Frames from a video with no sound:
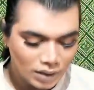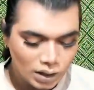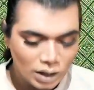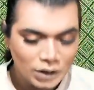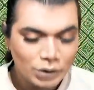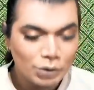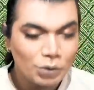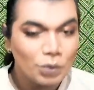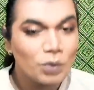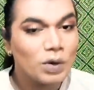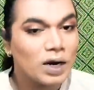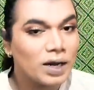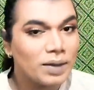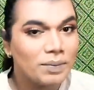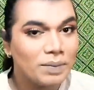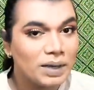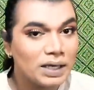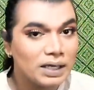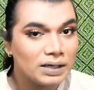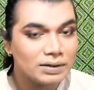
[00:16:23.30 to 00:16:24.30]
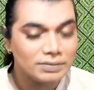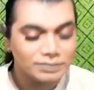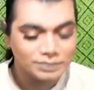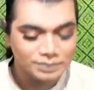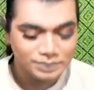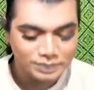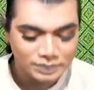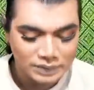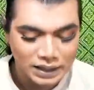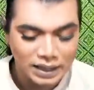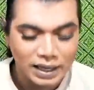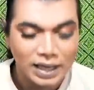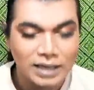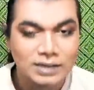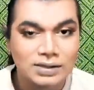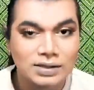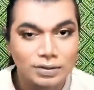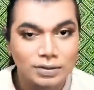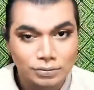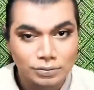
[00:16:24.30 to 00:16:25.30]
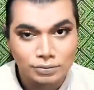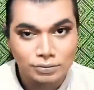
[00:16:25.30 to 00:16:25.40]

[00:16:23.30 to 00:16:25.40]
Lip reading: You know what I mean? Like extra.